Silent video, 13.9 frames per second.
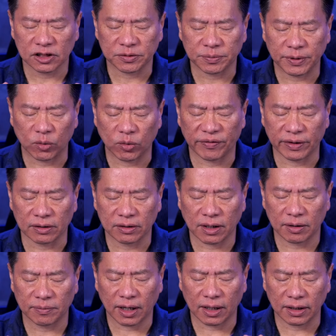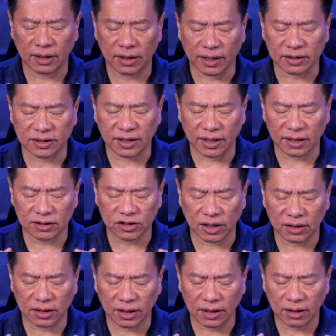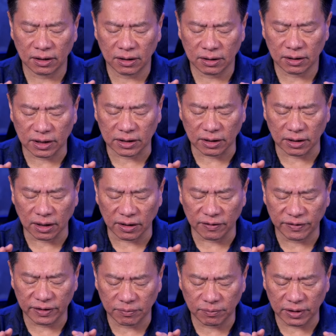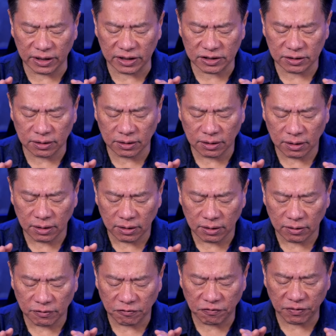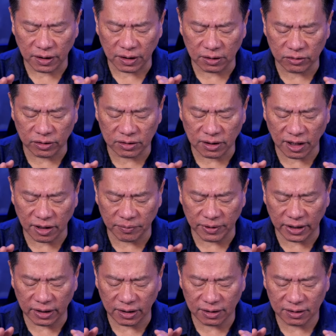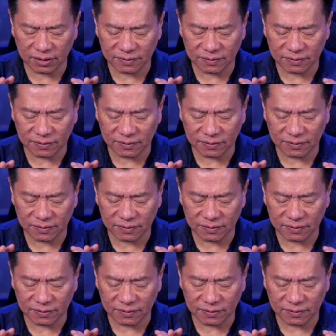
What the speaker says: Just be aware of your entire body. Exhale gently. Let the love and the bliss fill your entire being.